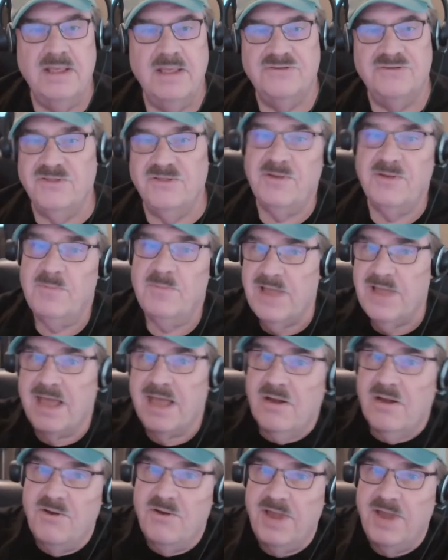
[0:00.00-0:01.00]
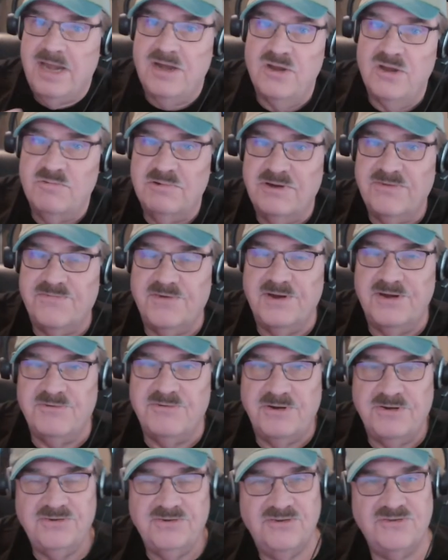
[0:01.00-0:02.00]
So then we got to create new
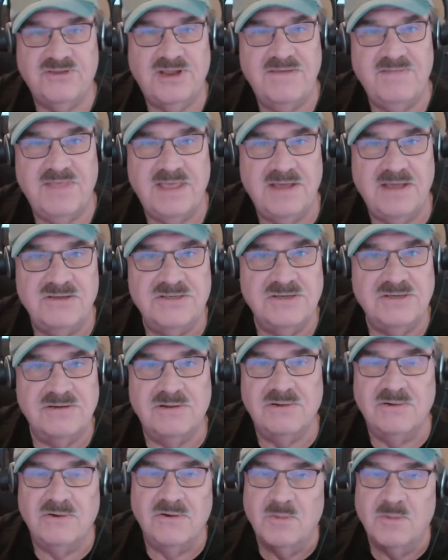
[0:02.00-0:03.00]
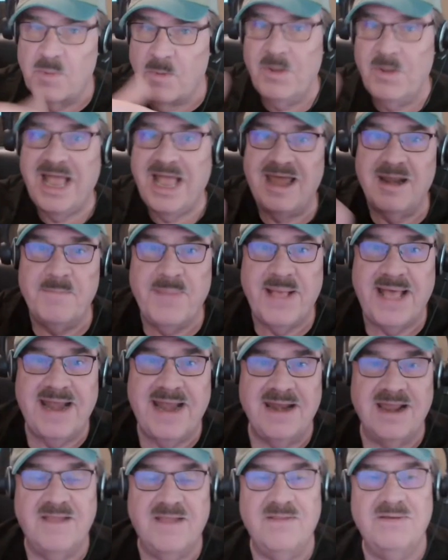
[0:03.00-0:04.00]
refrigerants to save the ozone hole, but we got a
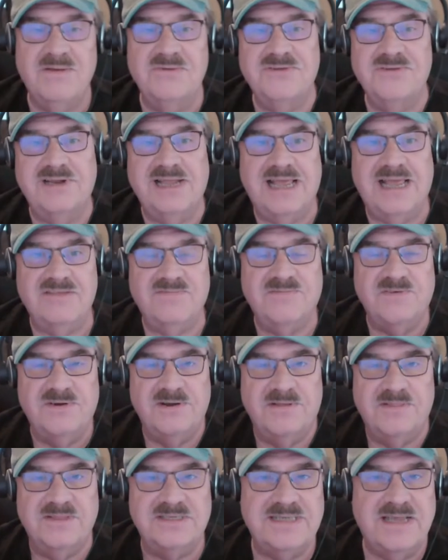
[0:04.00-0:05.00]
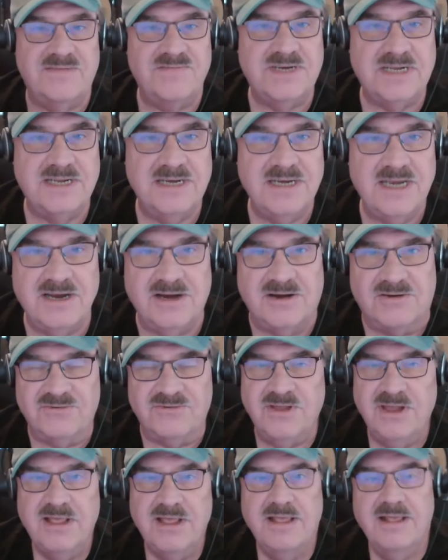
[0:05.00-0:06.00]
patent on those that lasts for another 17
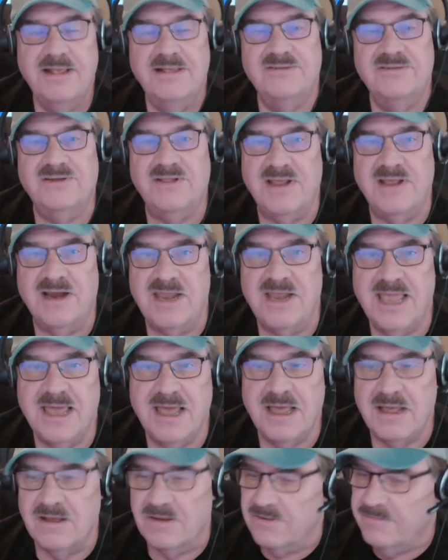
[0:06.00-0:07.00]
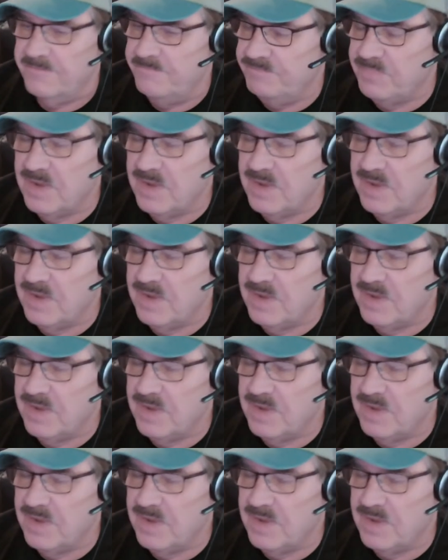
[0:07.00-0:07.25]
years. So there you go.